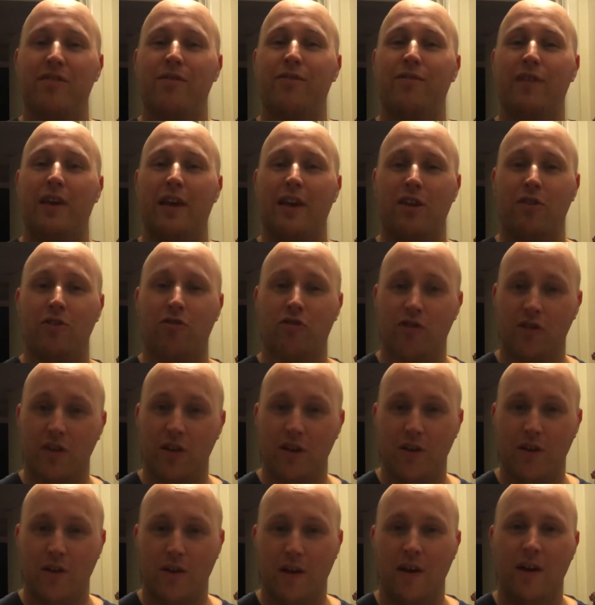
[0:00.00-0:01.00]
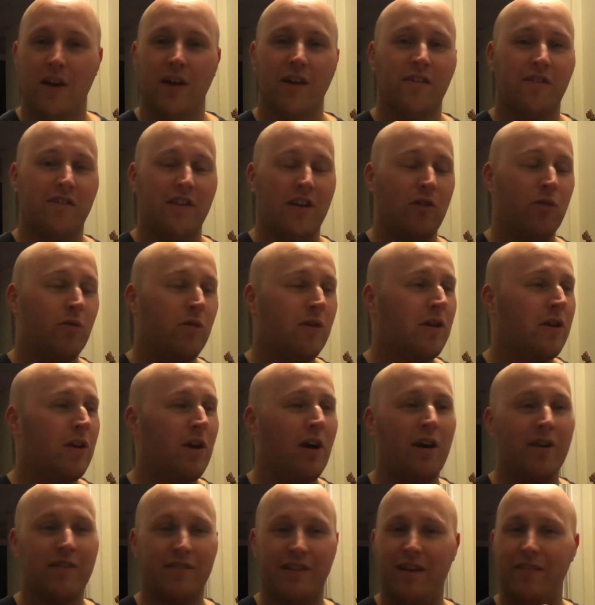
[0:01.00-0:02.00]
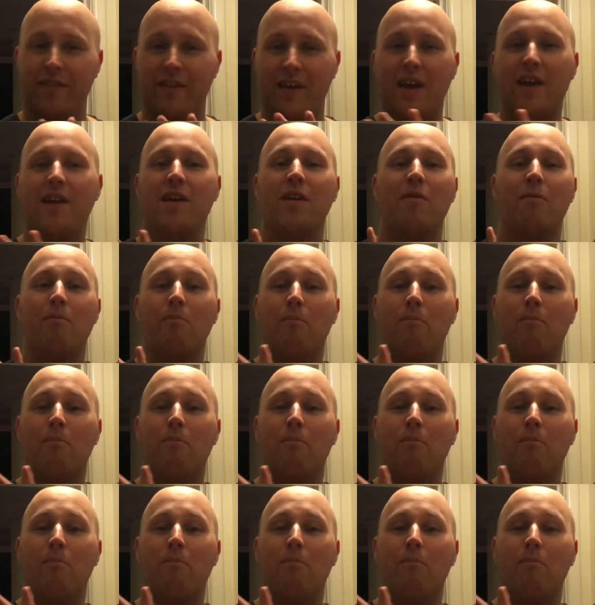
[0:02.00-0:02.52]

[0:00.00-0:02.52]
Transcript: thank you to you. And like I say, all you guys out there,